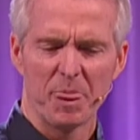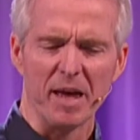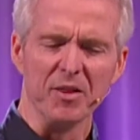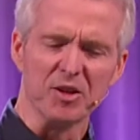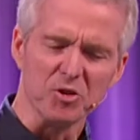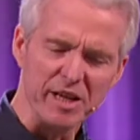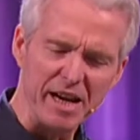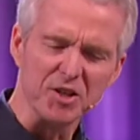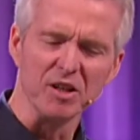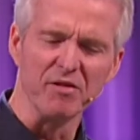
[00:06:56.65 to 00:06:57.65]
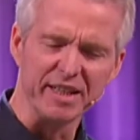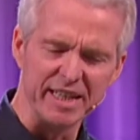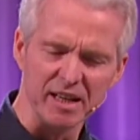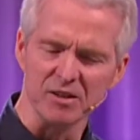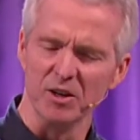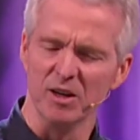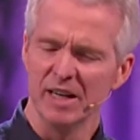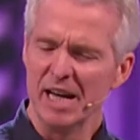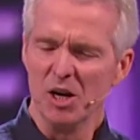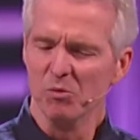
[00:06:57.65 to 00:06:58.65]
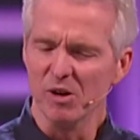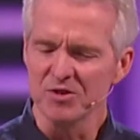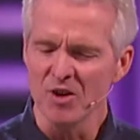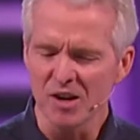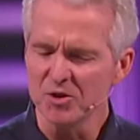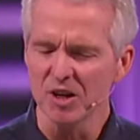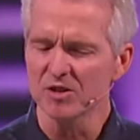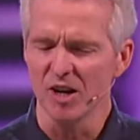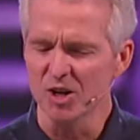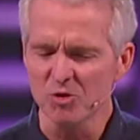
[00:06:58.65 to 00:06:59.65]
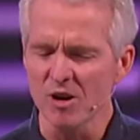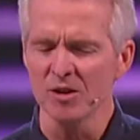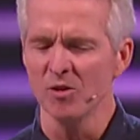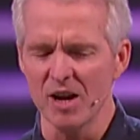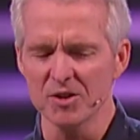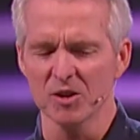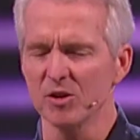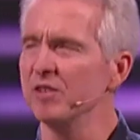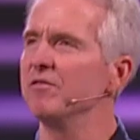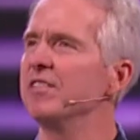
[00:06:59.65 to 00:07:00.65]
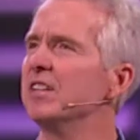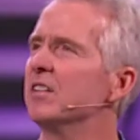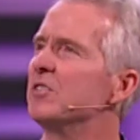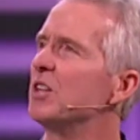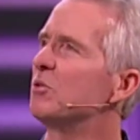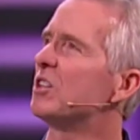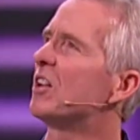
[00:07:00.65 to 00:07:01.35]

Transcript: And the creation of the calendar was not just a chronological convenience, it was a